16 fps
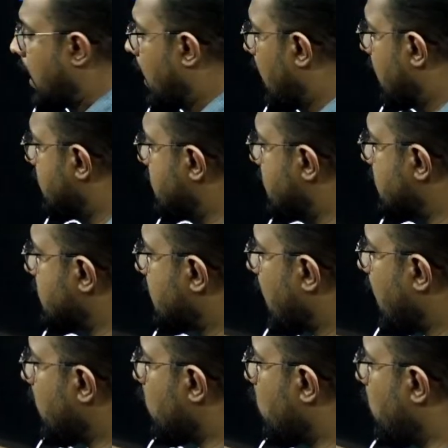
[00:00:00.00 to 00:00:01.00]
This is
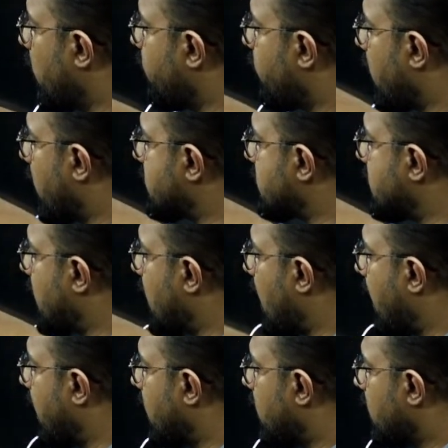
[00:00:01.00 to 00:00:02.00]
correct only for exterior
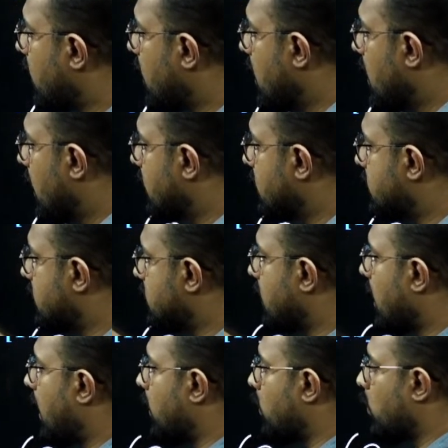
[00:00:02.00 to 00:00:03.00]
angle. This is
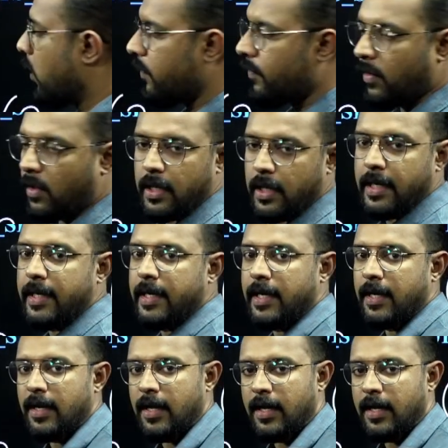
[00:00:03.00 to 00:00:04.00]
correct only for
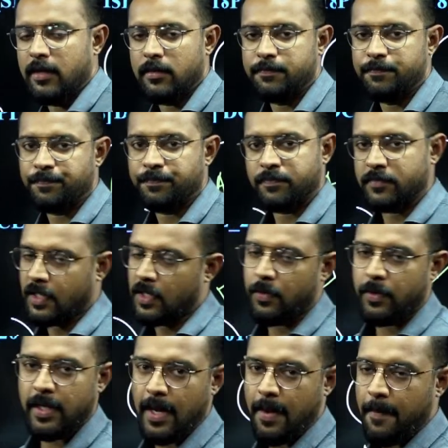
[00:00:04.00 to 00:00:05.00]
interior angle.
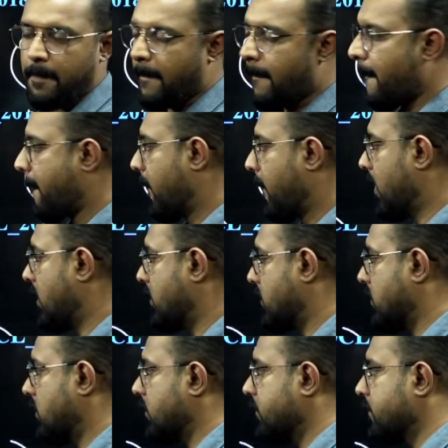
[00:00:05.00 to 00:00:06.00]
Okay, na?
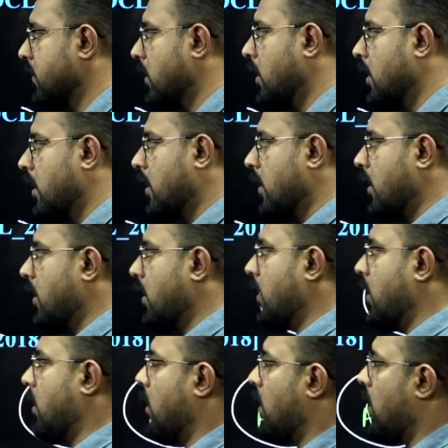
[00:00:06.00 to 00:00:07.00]
Yes.
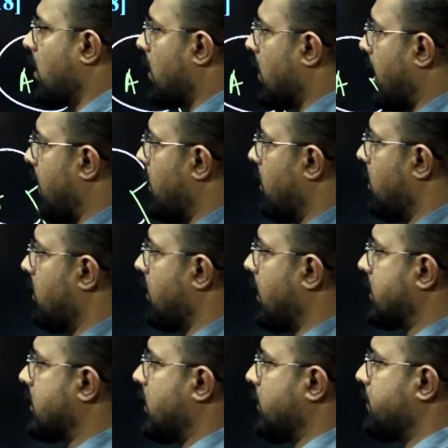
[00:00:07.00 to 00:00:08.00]
Right.
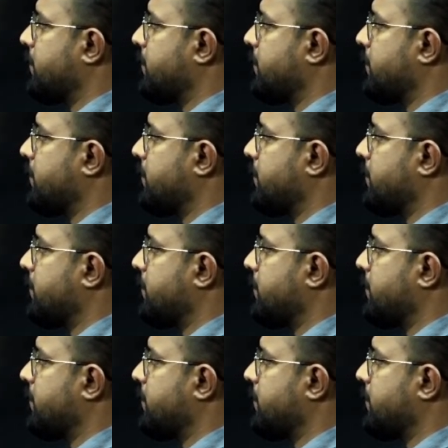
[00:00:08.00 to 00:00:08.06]
Next.